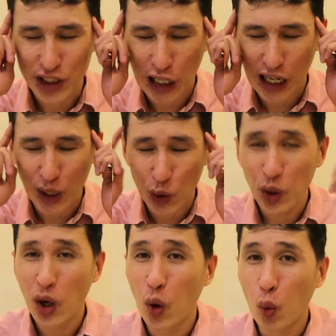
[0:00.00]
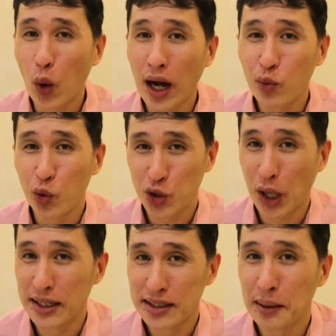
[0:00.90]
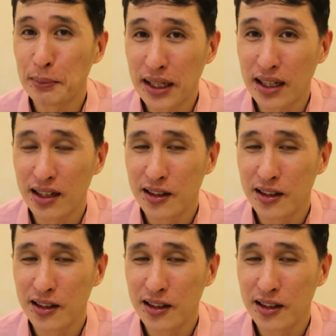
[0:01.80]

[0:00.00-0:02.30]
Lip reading: child. What would your answer be?